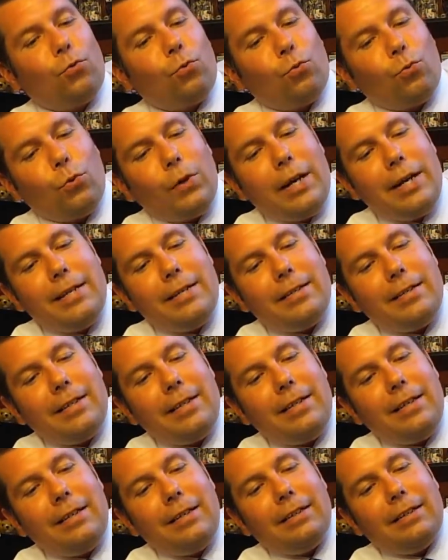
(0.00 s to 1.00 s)

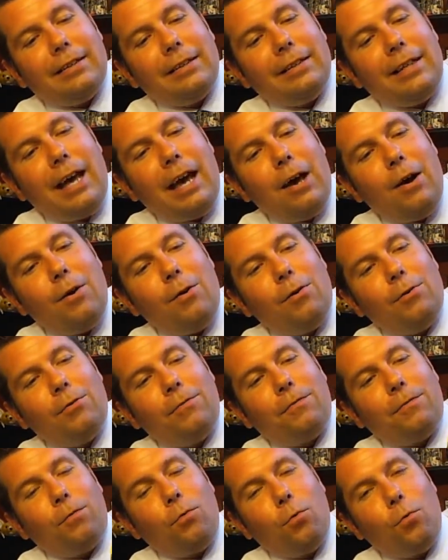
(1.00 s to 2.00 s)
crazy
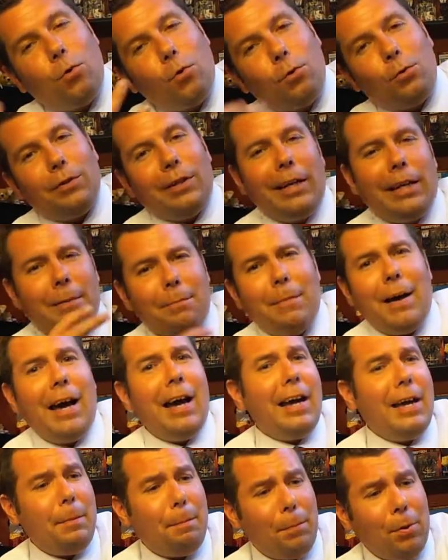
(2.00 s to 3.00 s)
loud for like
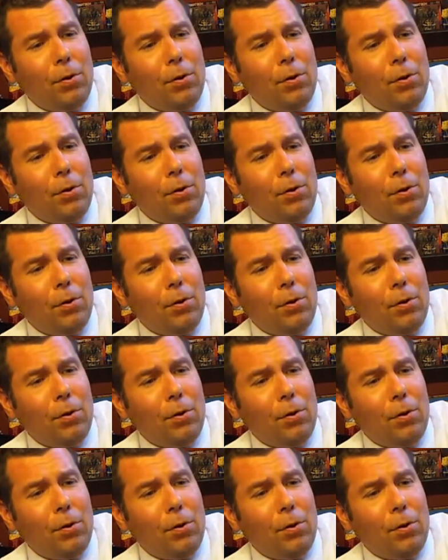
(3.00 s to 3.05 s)
my